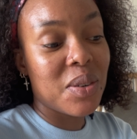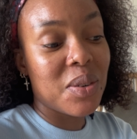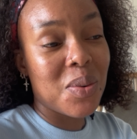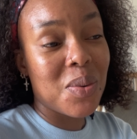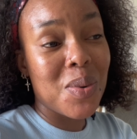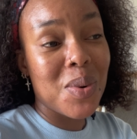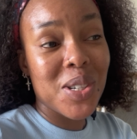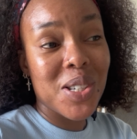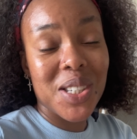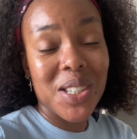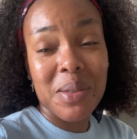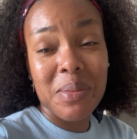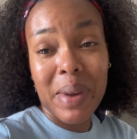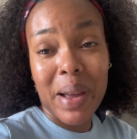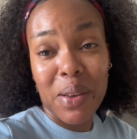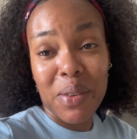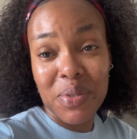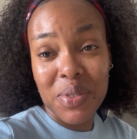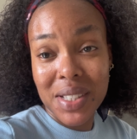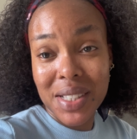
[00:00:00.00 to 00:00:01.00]
washing
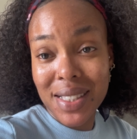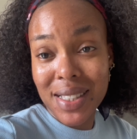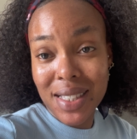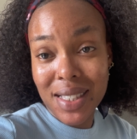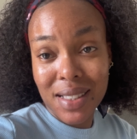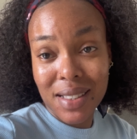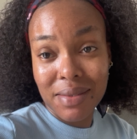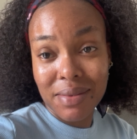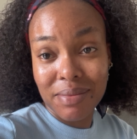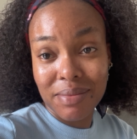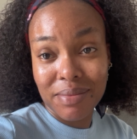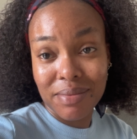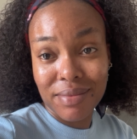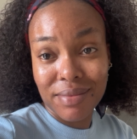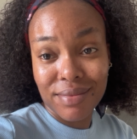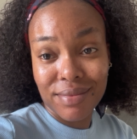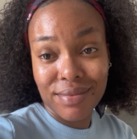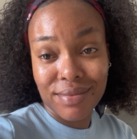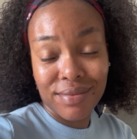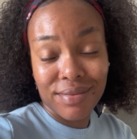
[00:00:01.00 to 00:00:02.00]
my feet,
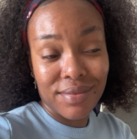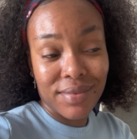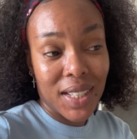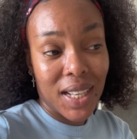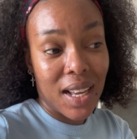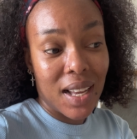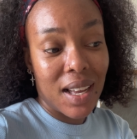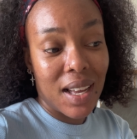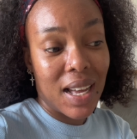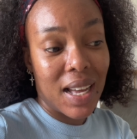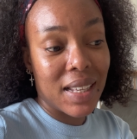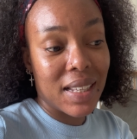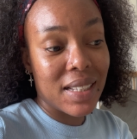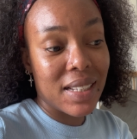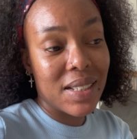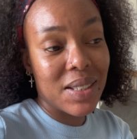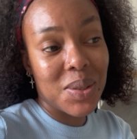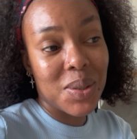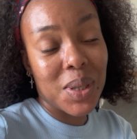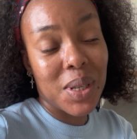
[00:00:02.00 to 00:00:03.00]
and
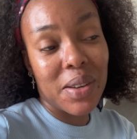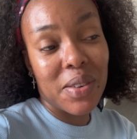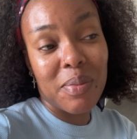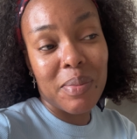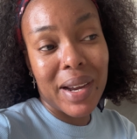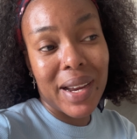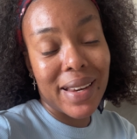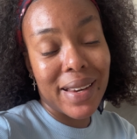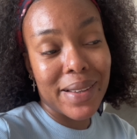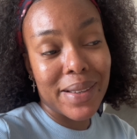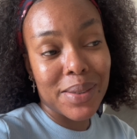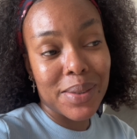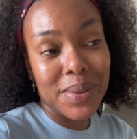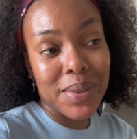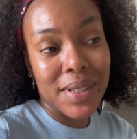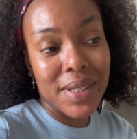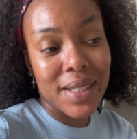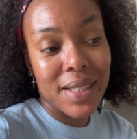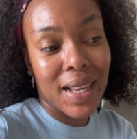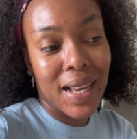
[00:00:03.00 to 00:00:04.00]
they took care of my
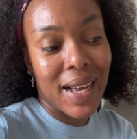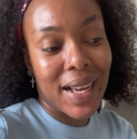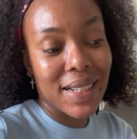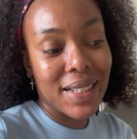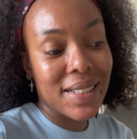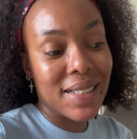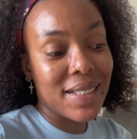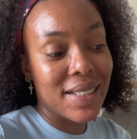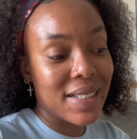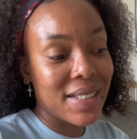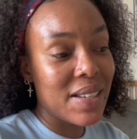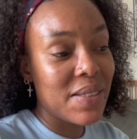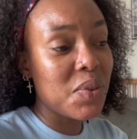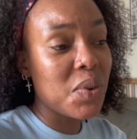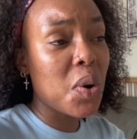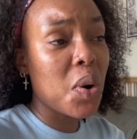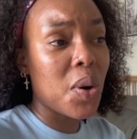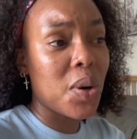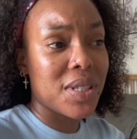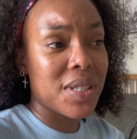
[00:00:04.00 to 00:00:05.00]
nails, and she
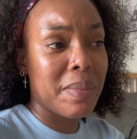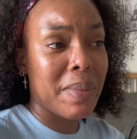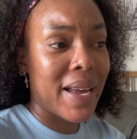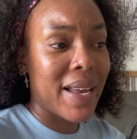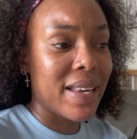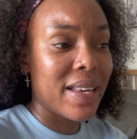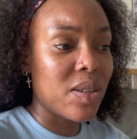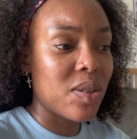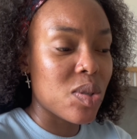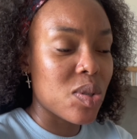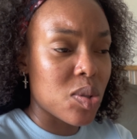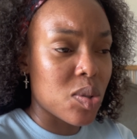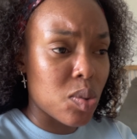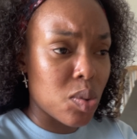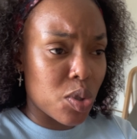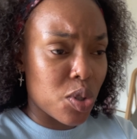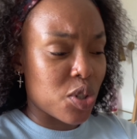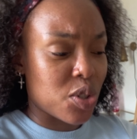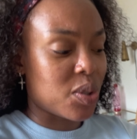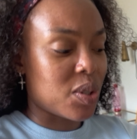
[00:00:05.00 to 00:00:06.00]
even cut my nails
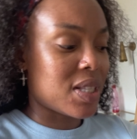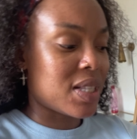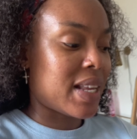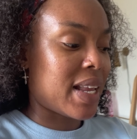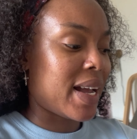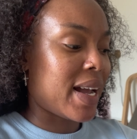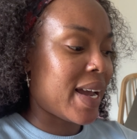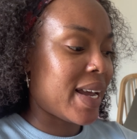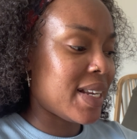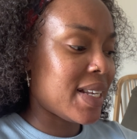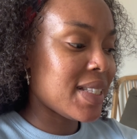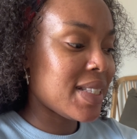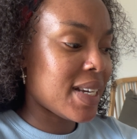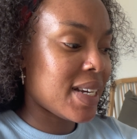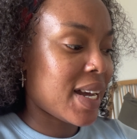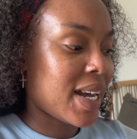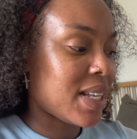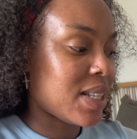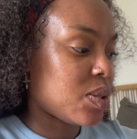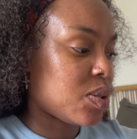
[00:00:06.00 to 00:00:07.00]
so short. Like, I didn't
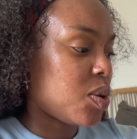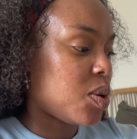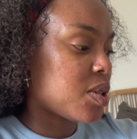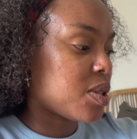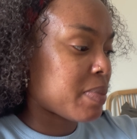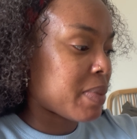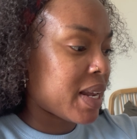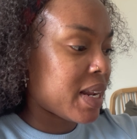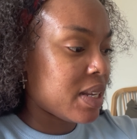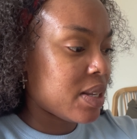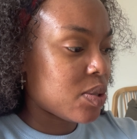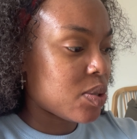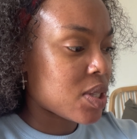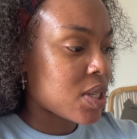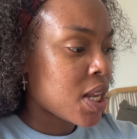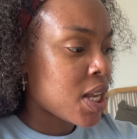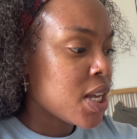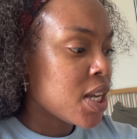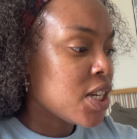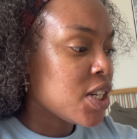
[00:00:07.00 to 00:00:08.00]
tell her to cut my
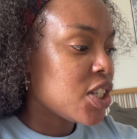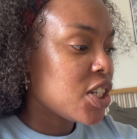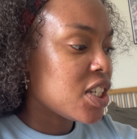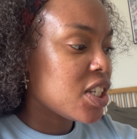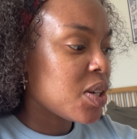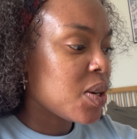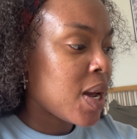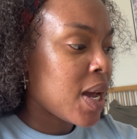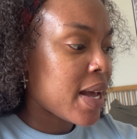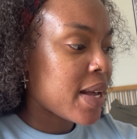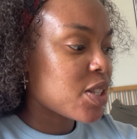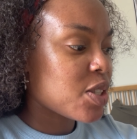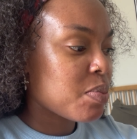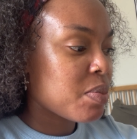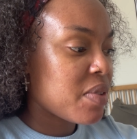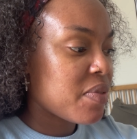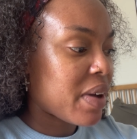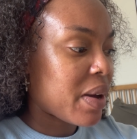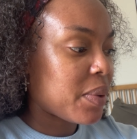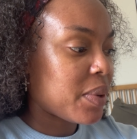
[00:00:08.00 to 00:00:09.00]
nails. She did not ask
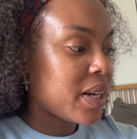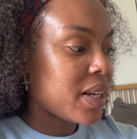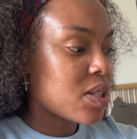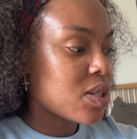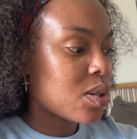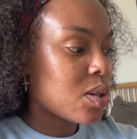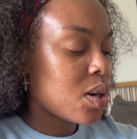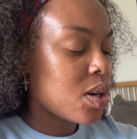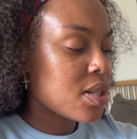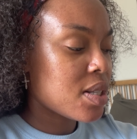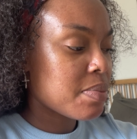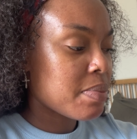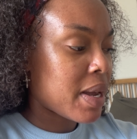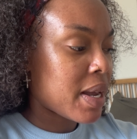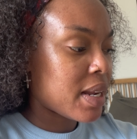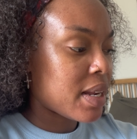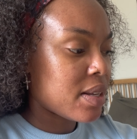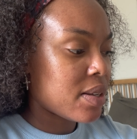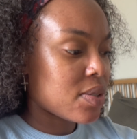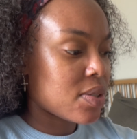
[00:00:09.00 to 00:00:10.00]
me if I wanted to cut
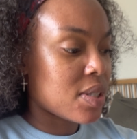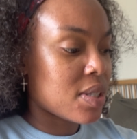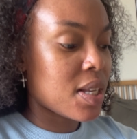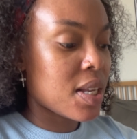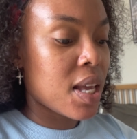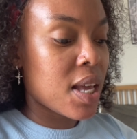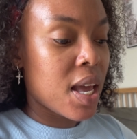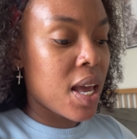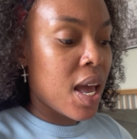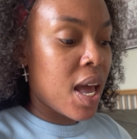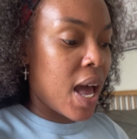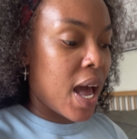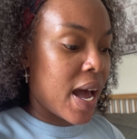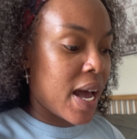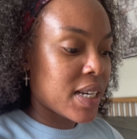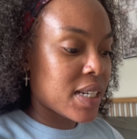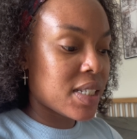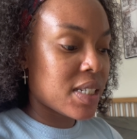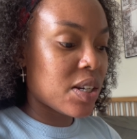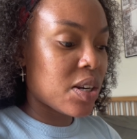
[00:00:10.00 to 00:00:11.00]
my nails,
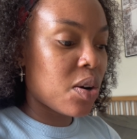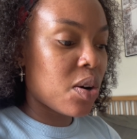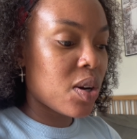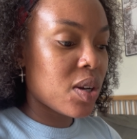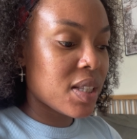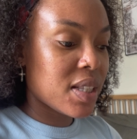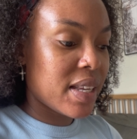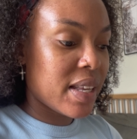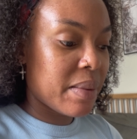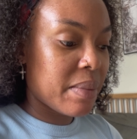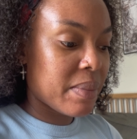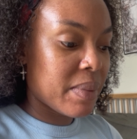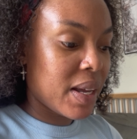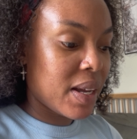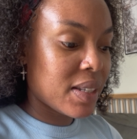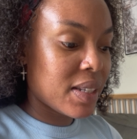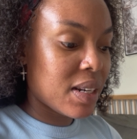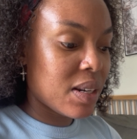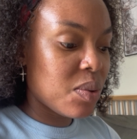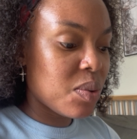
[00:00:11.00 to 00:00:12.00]
and she cut them.
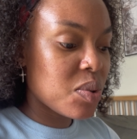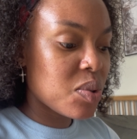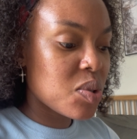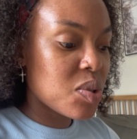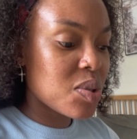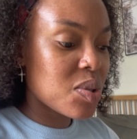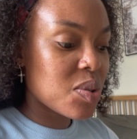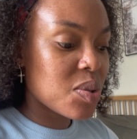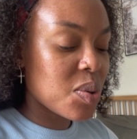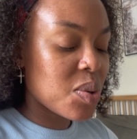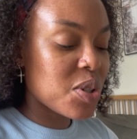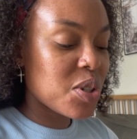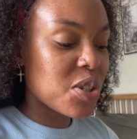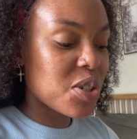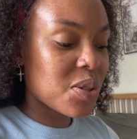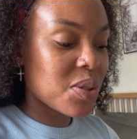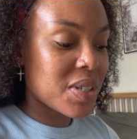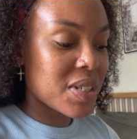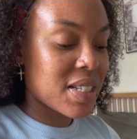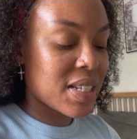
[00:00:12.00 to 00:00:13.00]
Now they look so
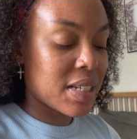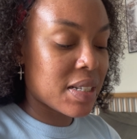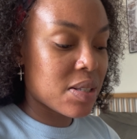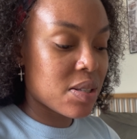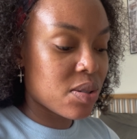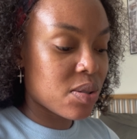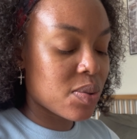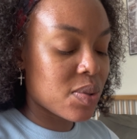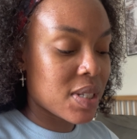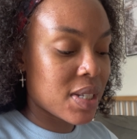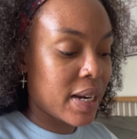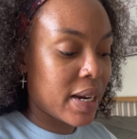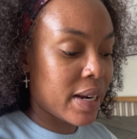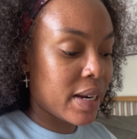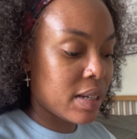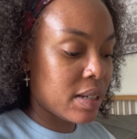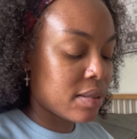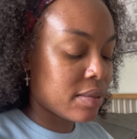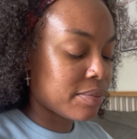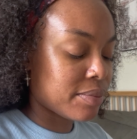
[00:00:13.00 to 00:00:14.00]
short and so
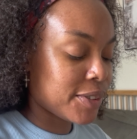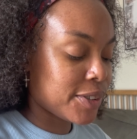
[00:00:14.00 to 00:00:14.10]
tiny.